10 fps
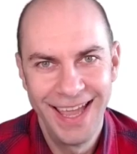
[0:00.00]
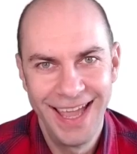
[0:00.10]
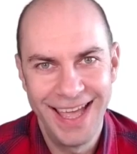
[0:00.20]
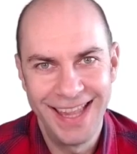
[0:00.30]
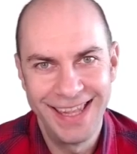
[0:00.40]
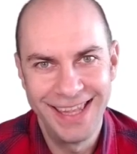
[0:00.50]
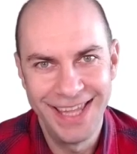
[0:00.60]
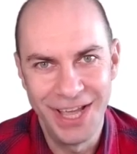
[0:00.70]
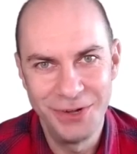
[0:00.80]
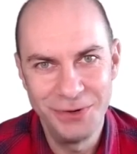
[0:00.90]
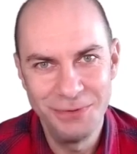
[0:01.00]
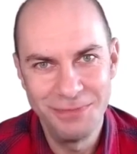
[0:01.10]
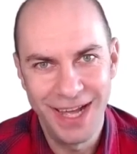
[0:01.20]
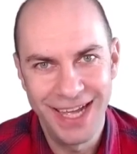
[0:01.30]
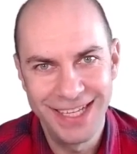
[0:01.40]
Hello,
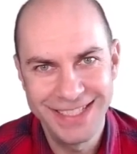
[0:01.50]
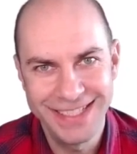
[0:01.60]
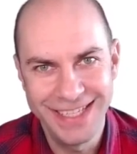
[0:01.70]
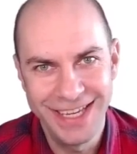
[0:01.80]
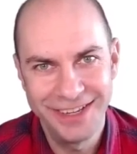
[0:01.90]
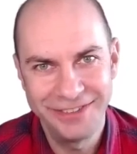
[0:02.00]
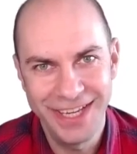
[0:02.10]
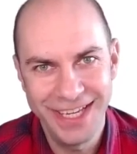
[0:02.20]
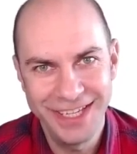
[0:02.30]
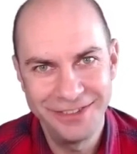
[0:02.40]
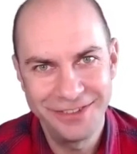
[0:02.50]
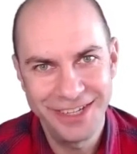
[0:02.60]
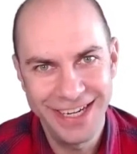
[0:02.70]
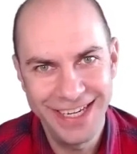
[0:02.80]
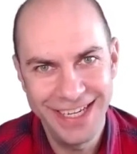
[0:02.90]
my CFA
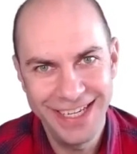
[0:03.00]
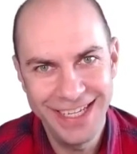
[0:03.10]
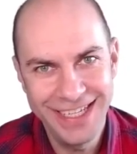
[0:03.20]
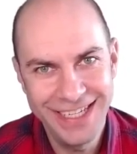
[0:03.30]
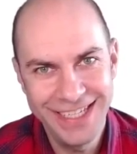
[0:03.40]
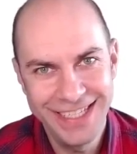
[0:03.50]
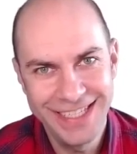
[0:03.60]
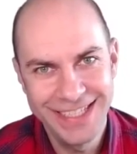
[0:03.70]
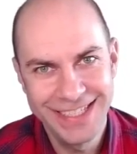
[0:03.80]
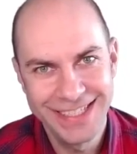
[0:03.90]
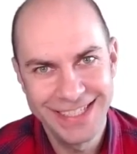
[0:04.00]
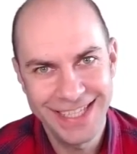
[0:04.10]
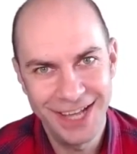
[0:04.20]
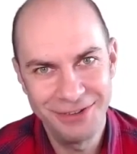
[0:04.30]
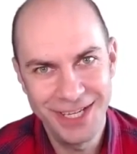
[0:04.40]
friends.
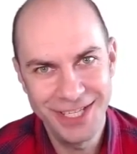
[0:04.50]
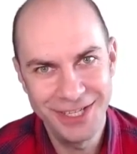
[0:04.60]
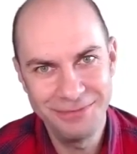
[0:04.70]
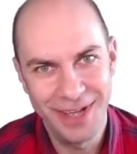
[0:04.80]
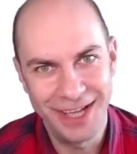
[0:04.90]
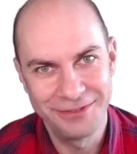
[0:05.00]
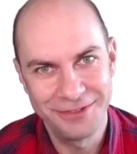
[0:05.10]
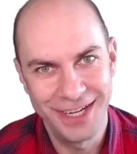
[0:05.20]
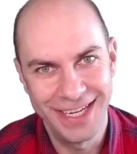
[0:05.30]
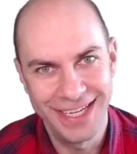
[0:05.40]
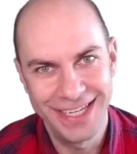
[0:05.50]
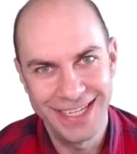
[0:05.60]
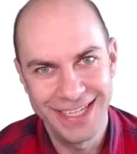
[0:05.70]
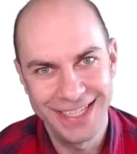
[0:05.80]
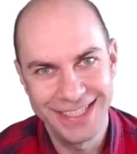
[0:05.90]
How are you, my
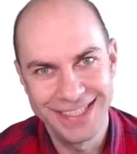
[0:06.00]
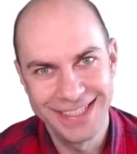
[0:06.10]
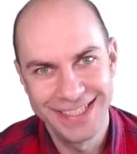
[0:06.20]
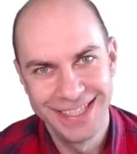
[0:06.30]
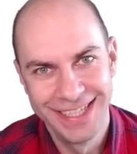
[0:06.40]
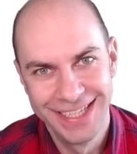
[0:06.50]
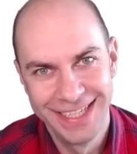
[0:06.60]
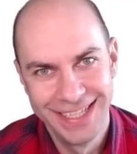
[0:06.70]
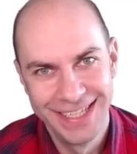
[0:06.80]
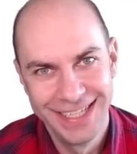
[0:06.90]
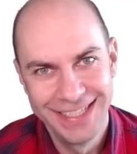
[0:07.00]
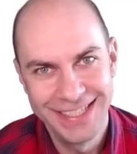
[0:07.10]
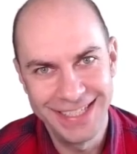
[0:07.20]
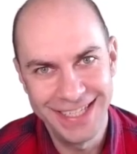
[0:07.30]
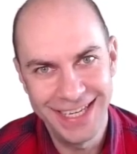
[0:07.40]
friends?
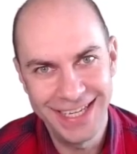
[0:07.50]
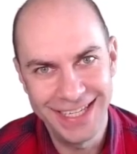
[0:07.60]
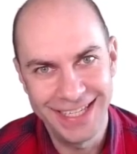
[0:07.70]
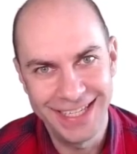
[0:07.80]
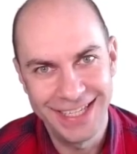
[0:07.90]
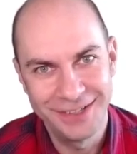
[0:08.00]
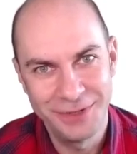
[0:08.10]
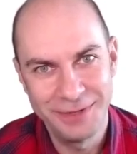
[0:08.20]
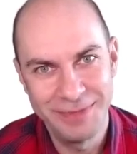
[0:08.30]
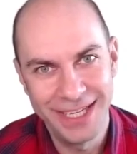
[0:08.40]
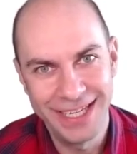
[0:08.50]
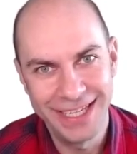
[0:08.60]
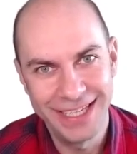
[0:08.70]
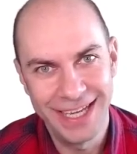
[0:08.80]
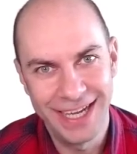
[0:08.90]
Today, we
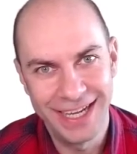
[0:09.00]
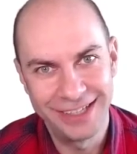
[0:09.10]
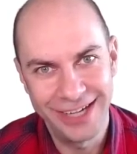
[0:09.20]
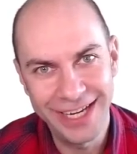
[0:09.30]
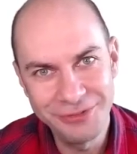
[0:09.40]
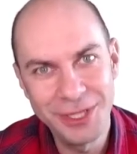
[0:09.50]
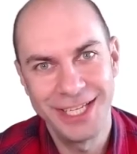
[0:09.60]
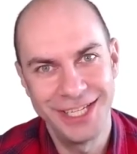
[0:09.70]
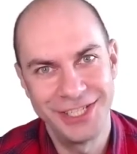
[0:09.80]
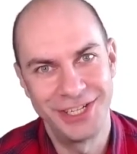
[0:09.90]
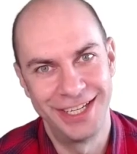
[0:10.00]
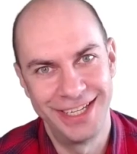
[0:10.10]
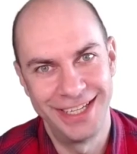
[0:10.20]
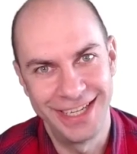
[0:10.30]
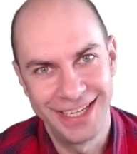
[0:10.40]
begin our equity
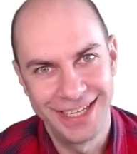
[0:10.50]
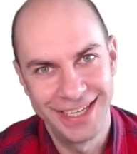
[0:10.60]
journey.